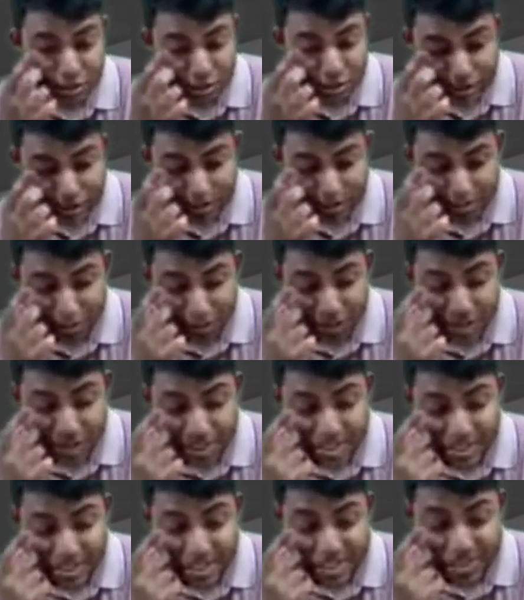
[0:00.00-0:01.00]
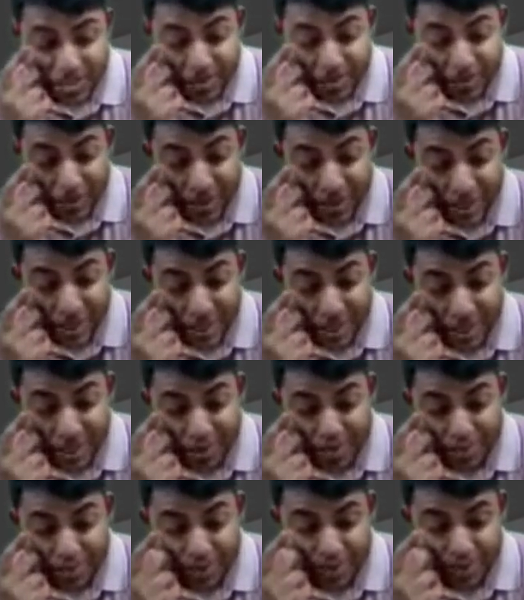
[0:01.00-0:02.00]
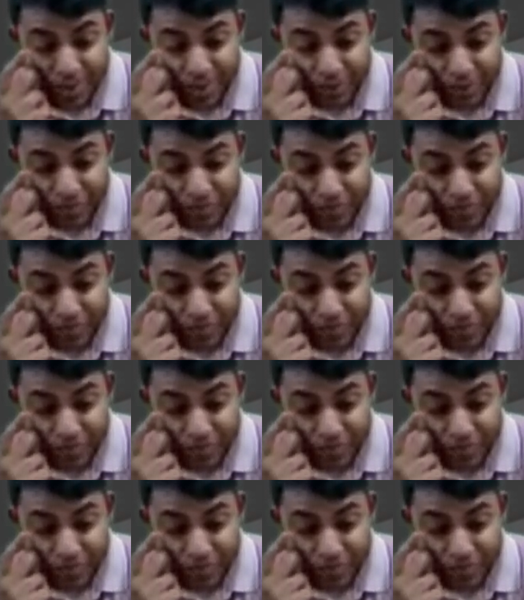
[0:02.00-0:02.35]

social policies of India.